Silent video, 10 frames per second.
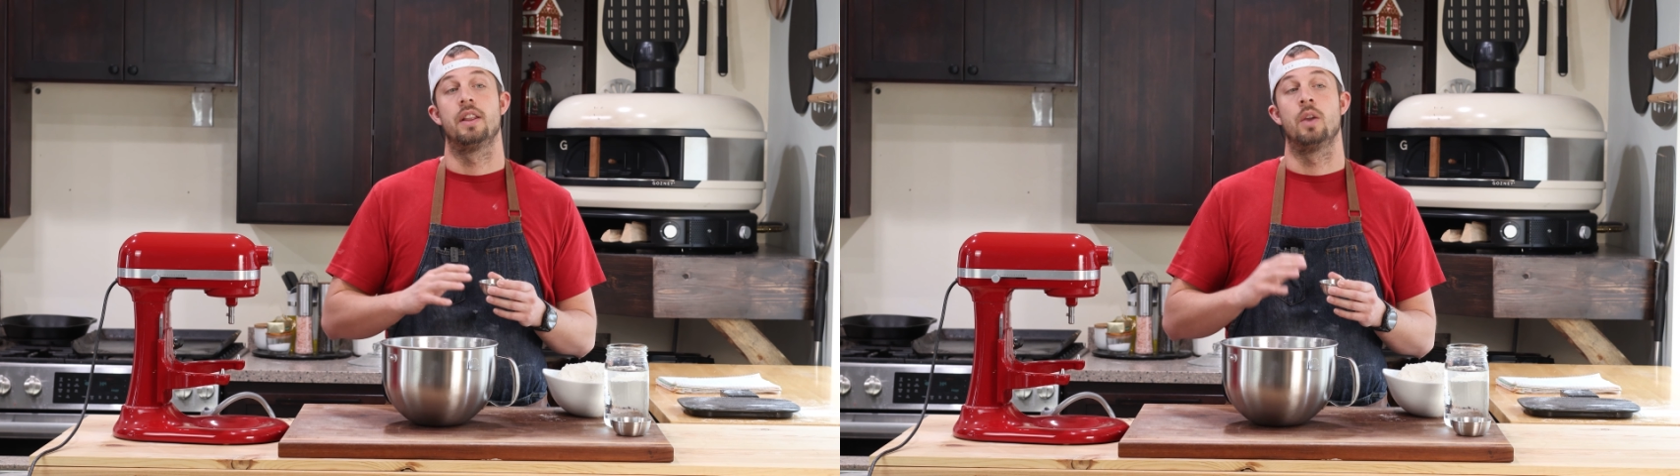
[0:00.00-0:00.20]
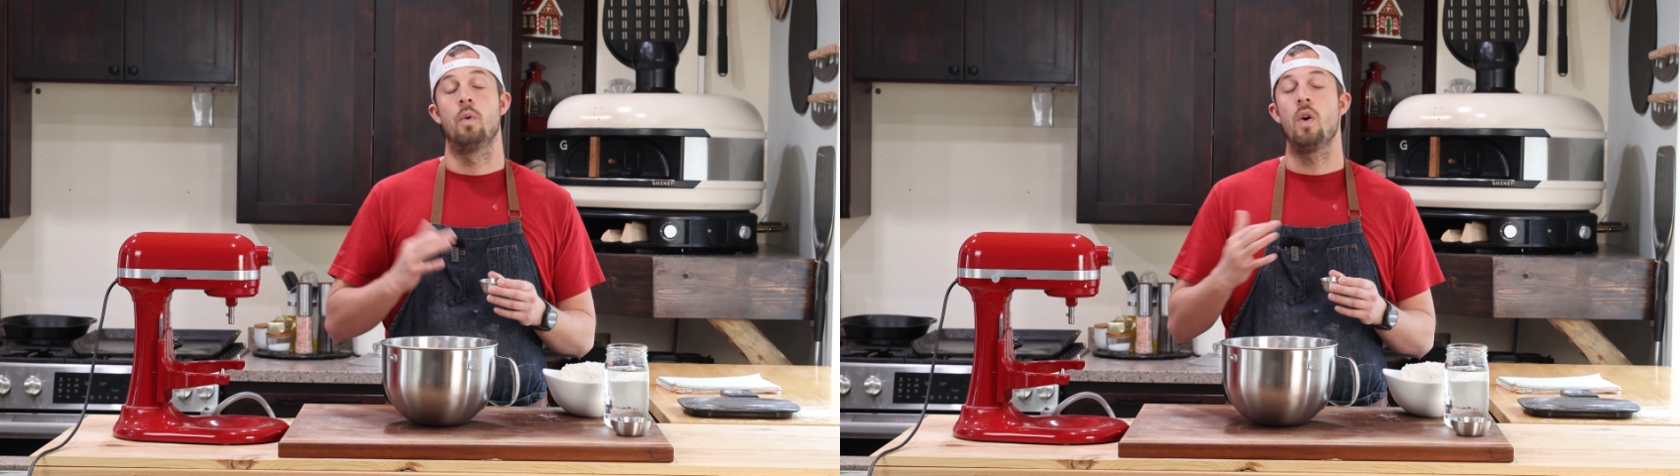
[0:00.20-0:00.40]

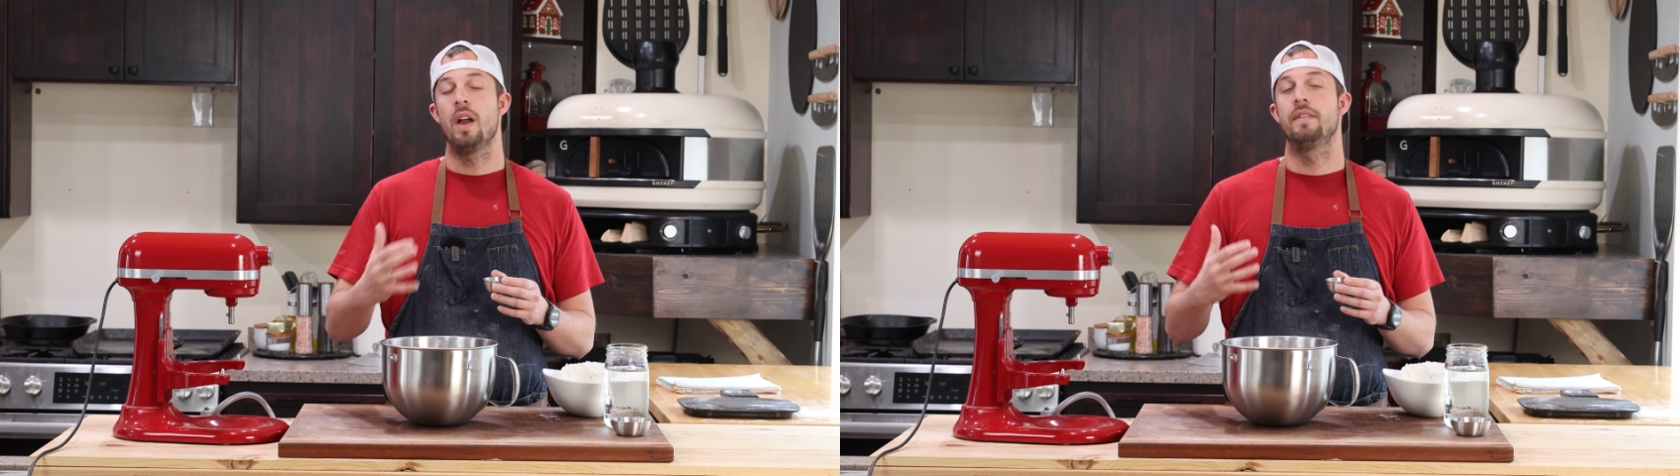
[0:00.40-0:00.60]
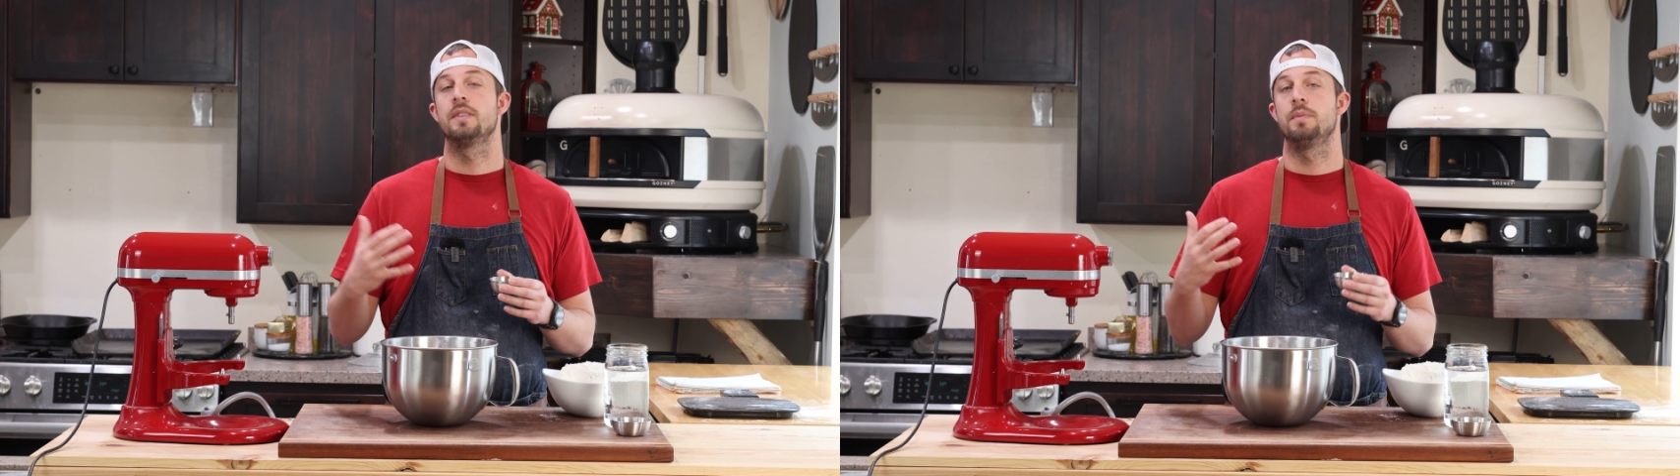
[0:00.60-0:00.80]
It won't
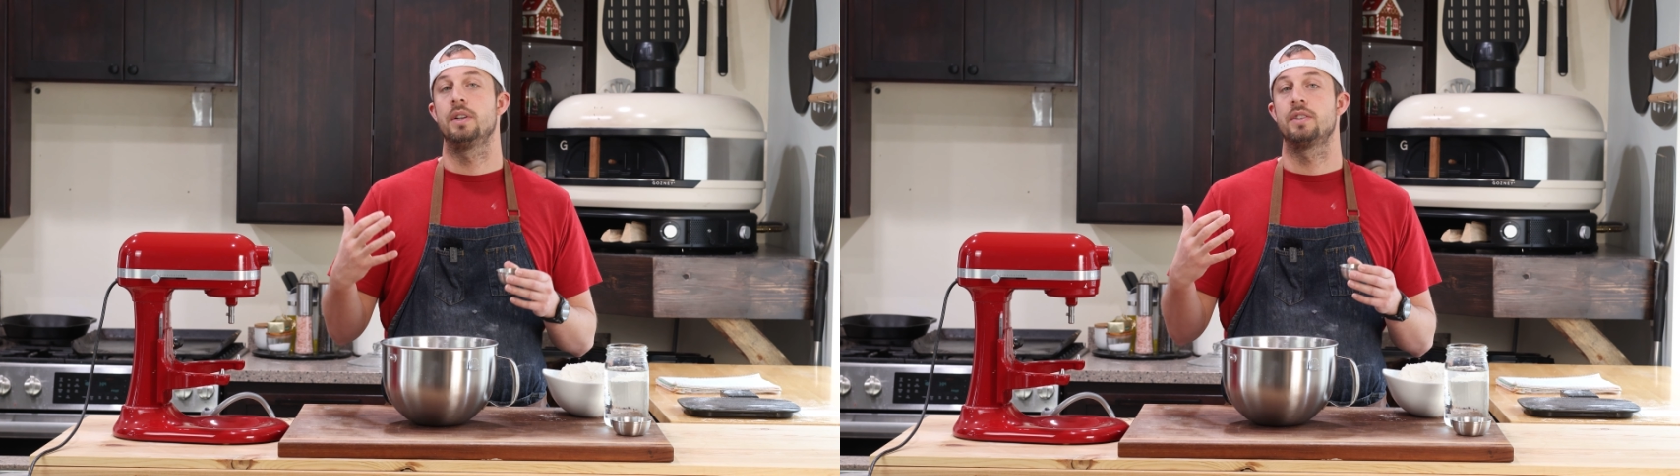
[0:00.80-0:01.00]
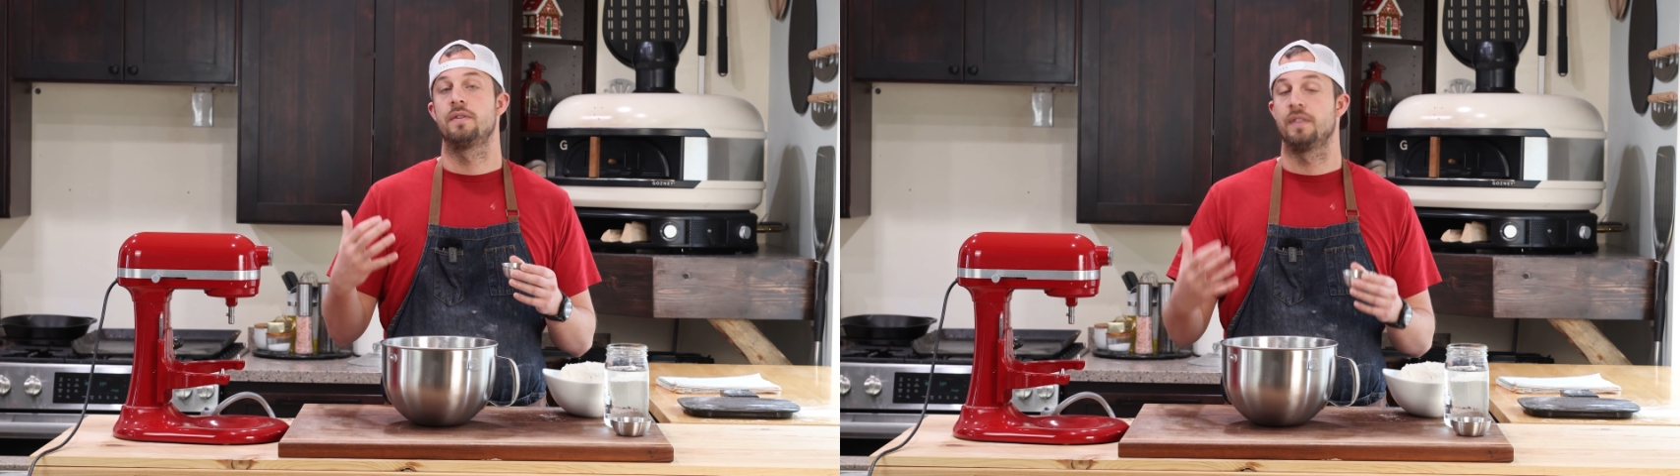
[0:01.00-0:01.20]
have as
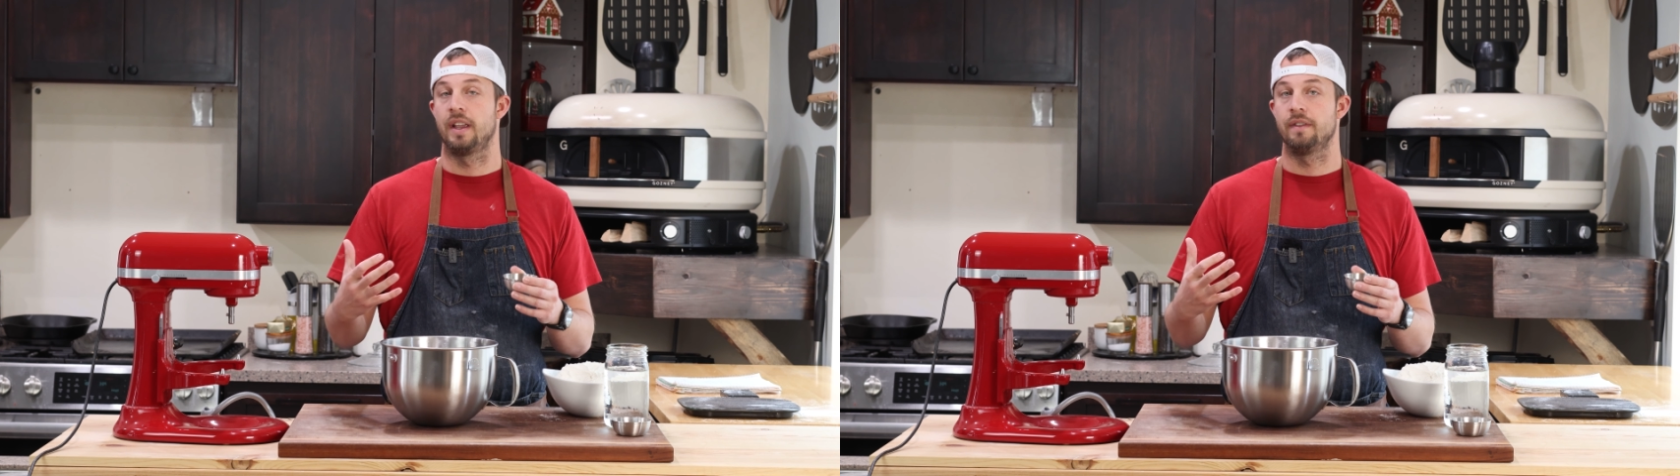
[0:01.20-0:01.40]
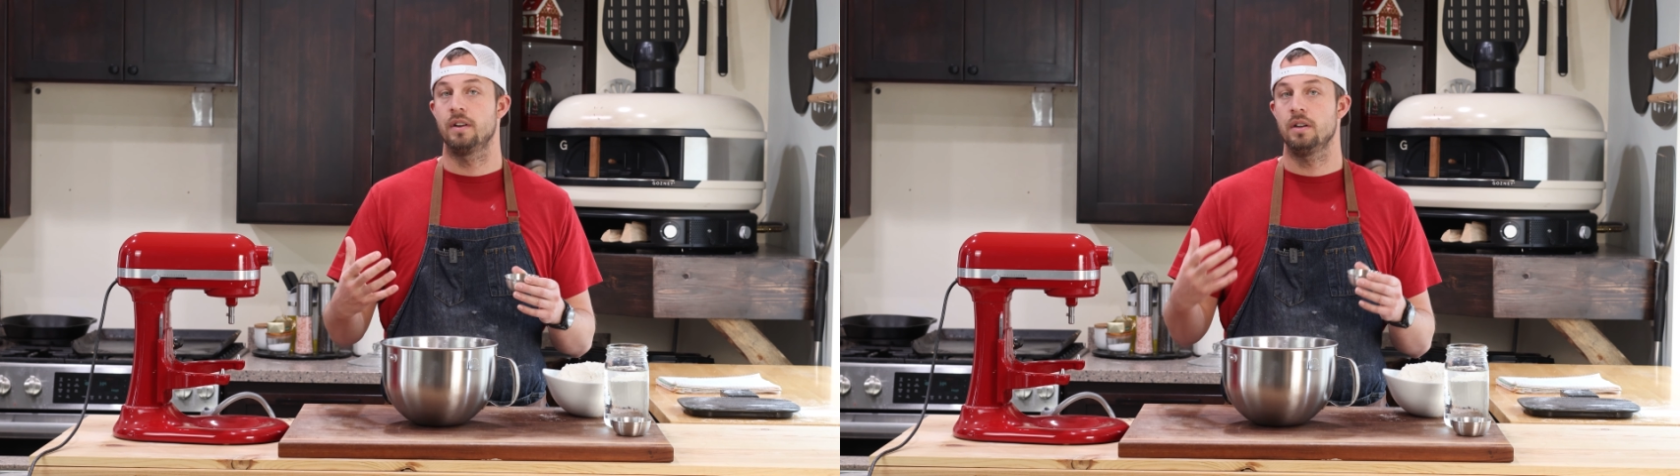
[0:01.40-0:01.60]
much
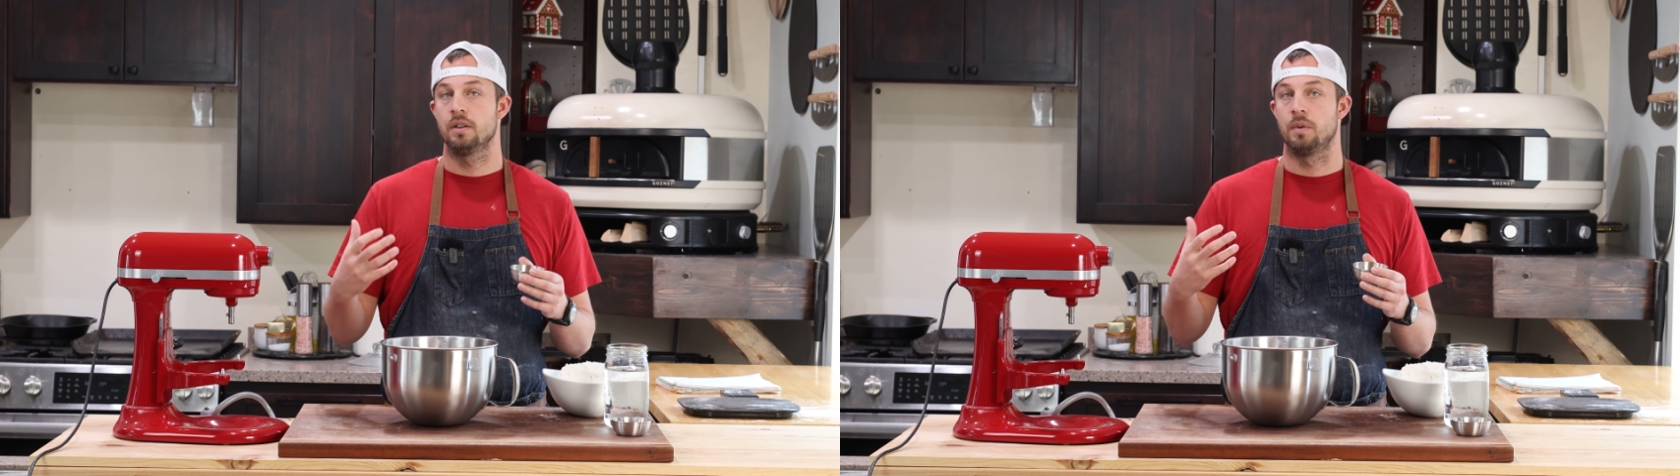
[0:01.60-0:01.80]
flavor,